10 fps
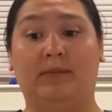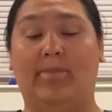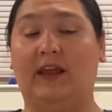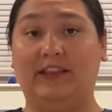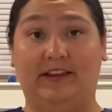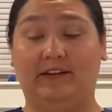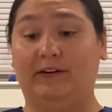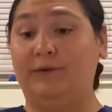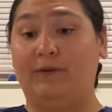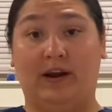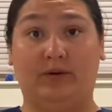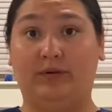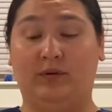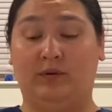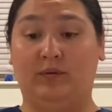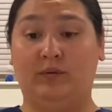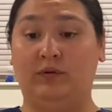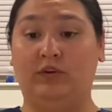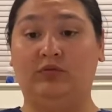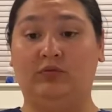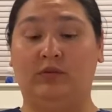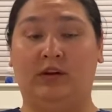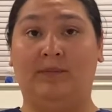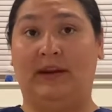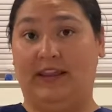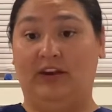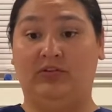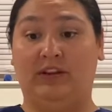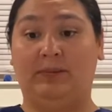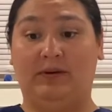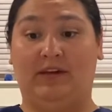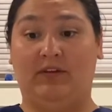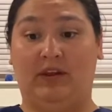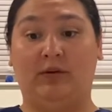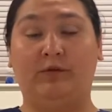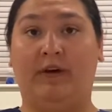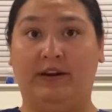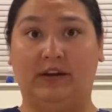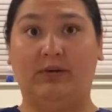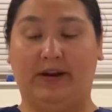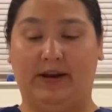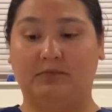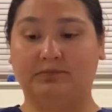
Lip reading: unless it is vital to the medication that I'm giving or finding right now.